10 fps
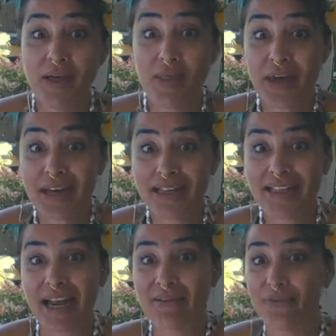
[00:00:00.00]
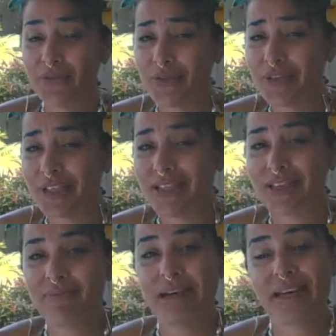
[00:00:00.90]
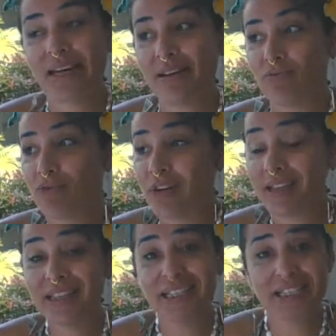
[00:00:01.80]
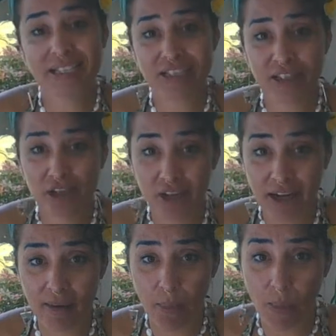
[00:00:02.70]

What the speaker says: things that infuse it, that make it really easy to drink